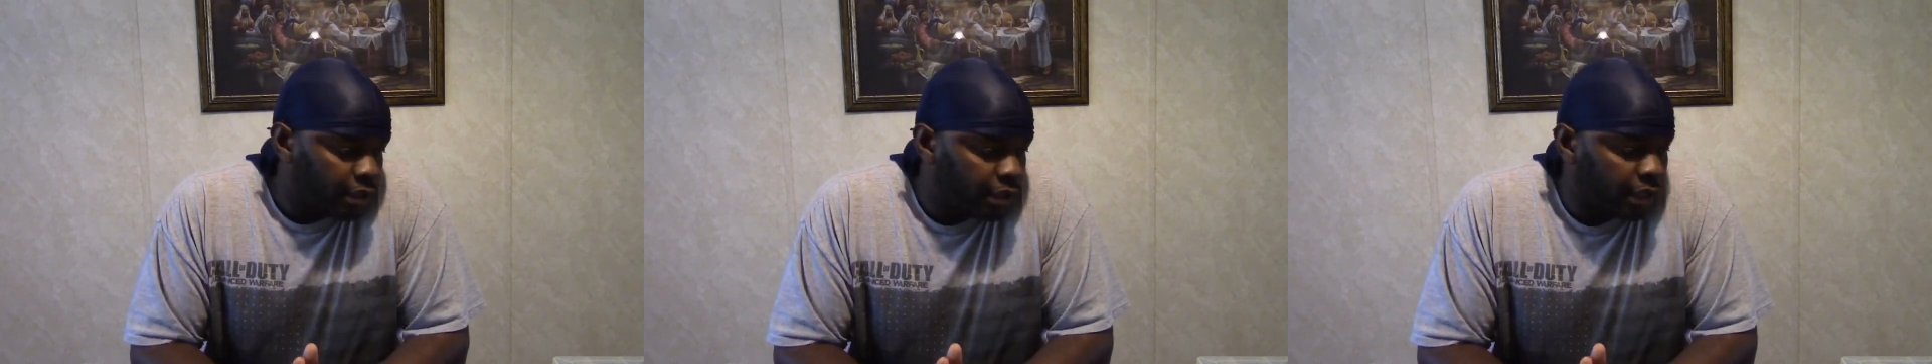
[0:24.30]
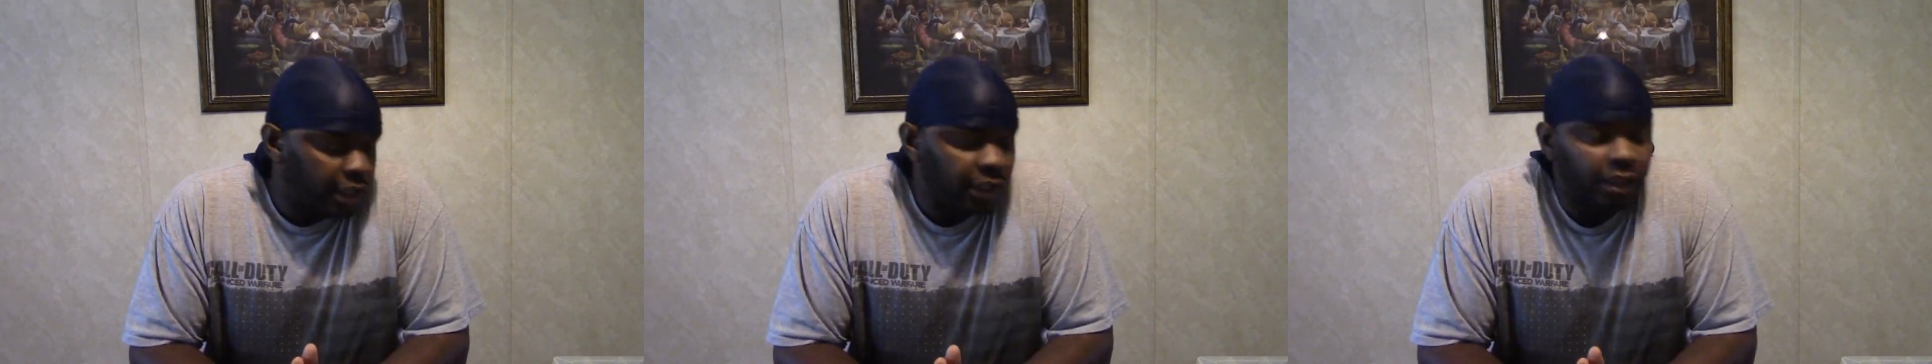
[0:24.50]

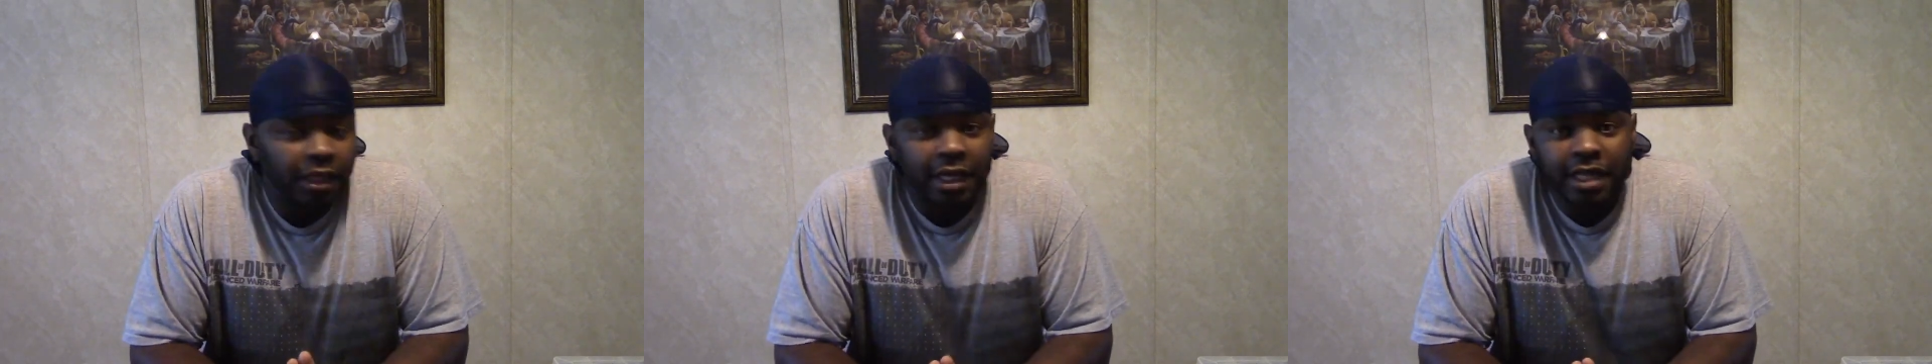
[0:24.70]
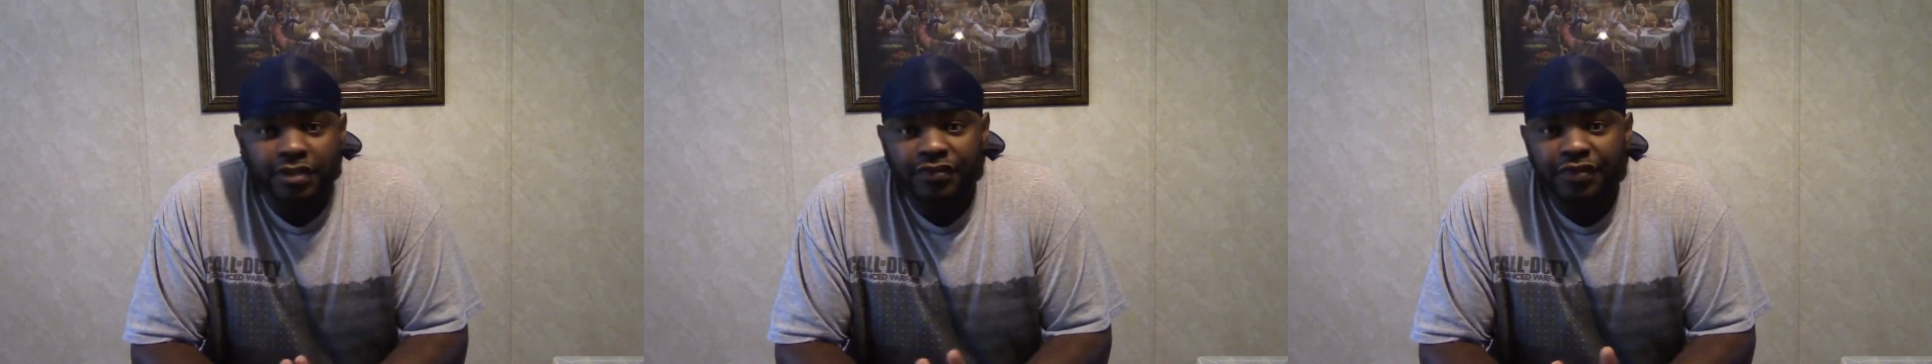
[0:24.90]
the
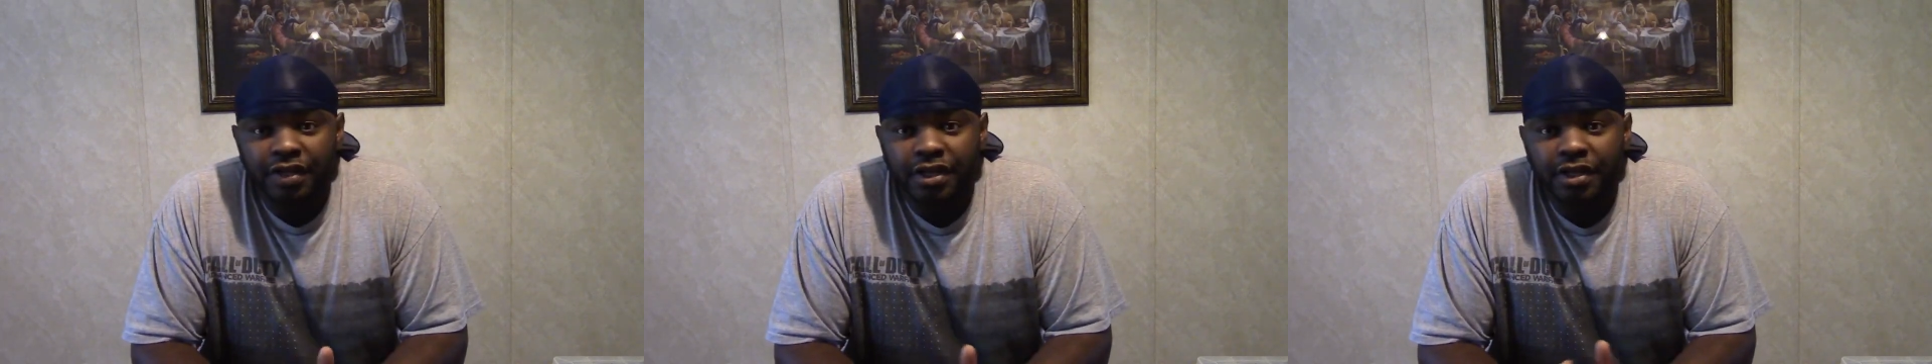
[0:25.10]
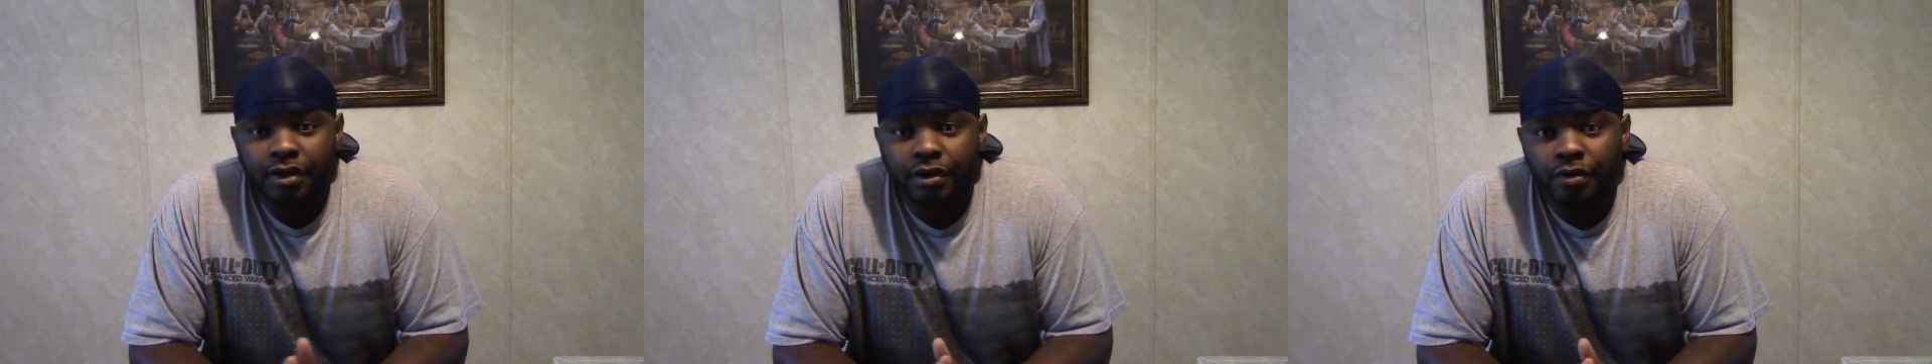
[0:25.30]
last
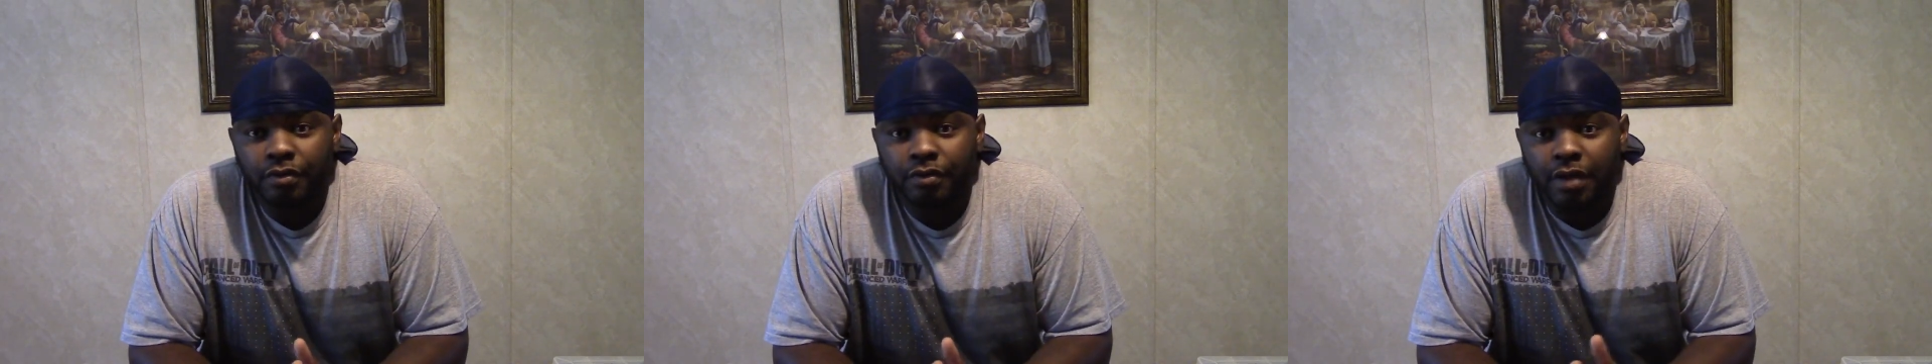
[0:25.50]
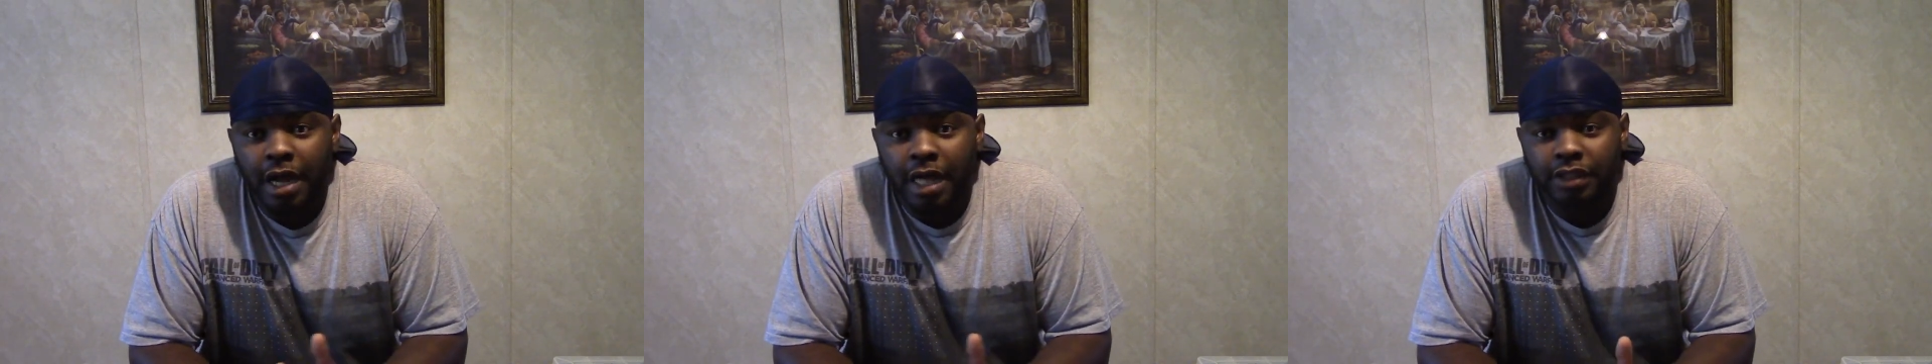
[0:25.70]

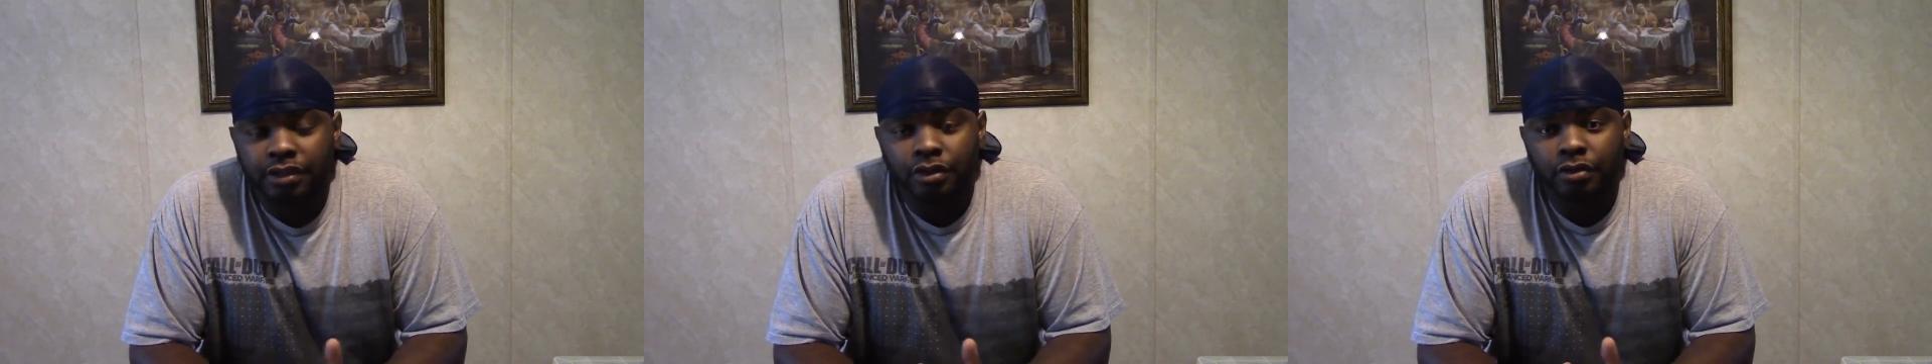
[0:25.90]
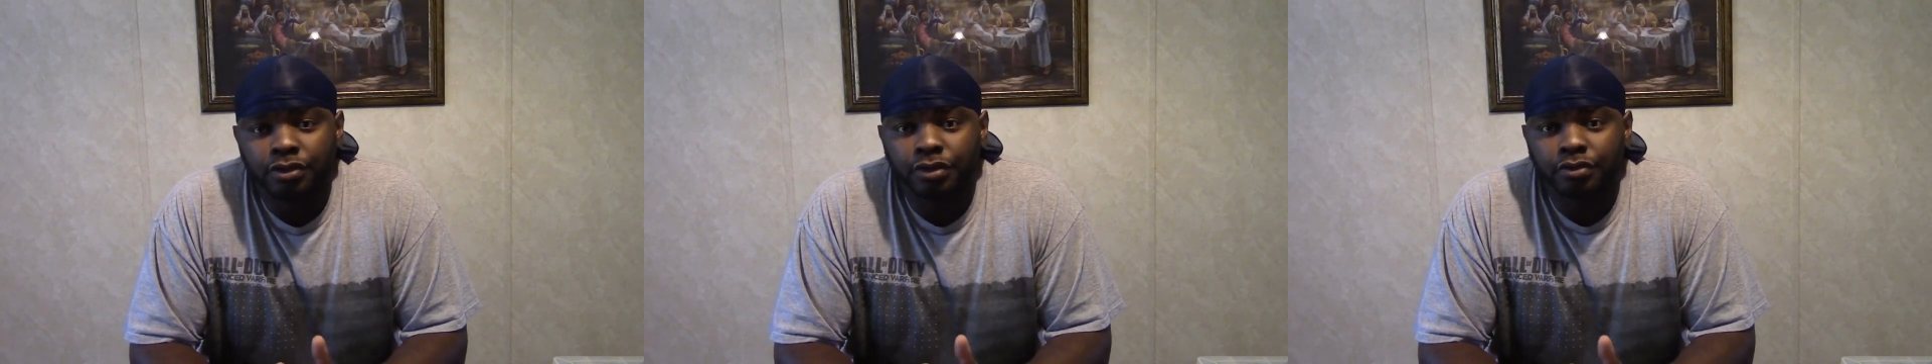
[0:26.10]
video I
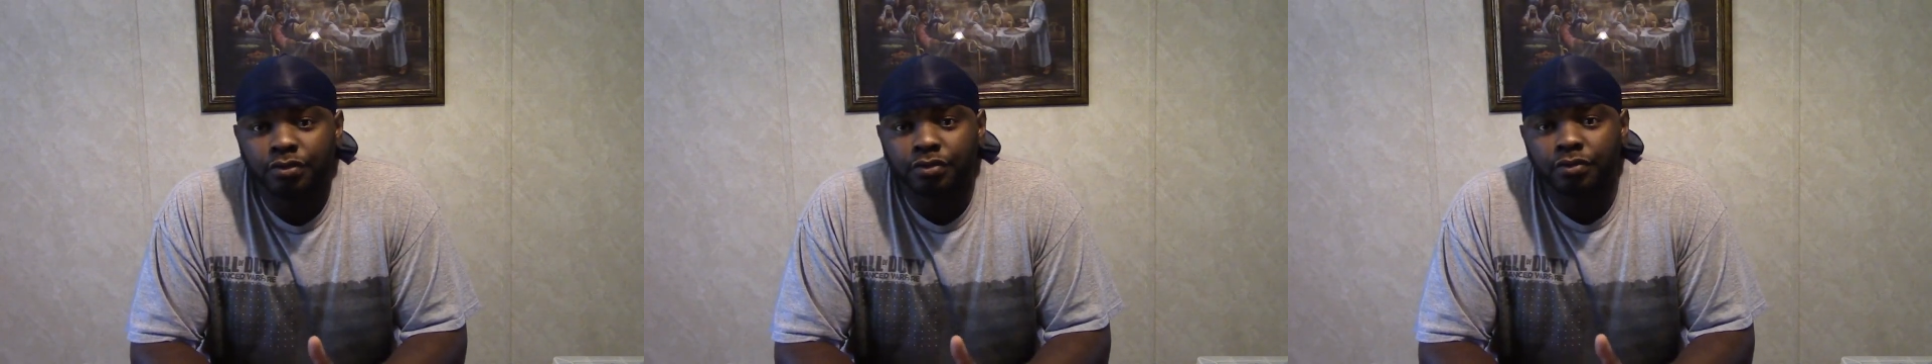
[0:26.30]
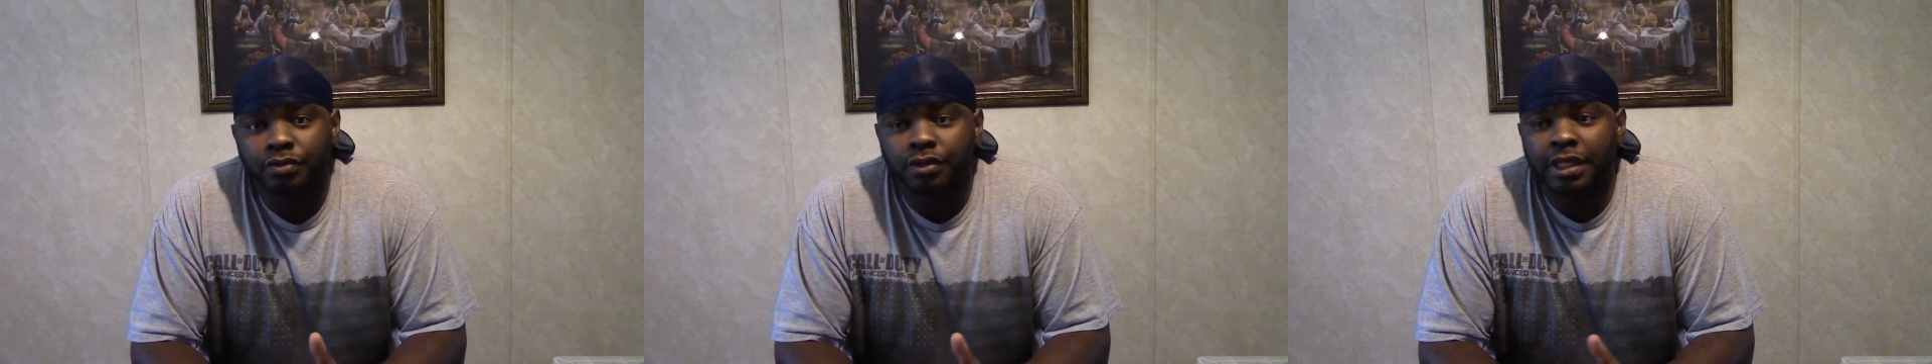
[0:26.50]
told
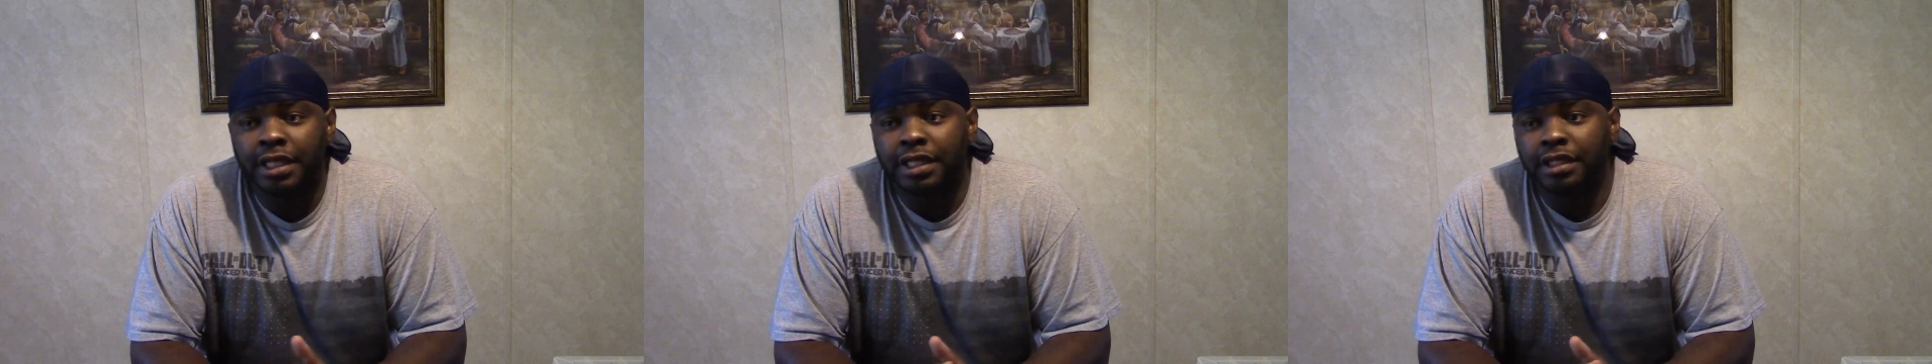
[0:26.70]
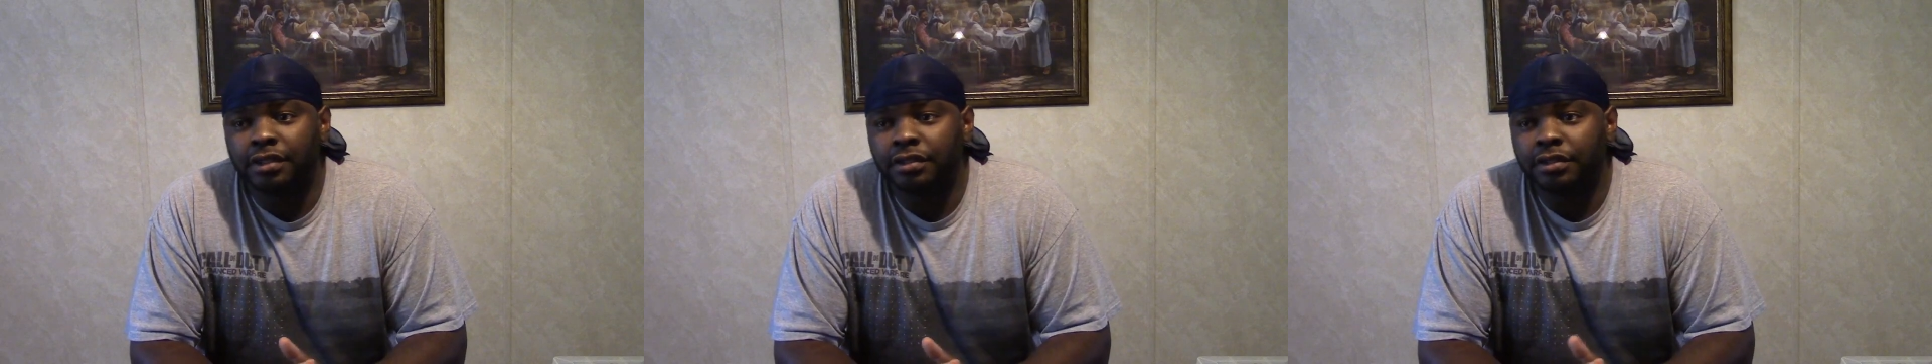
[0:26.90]
you
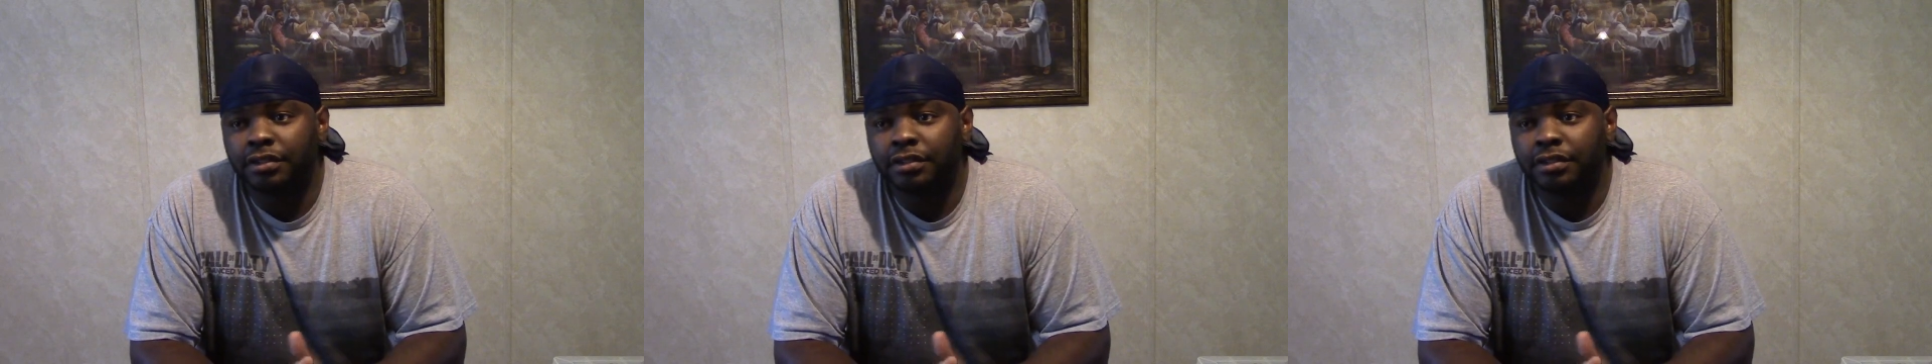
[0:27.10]
that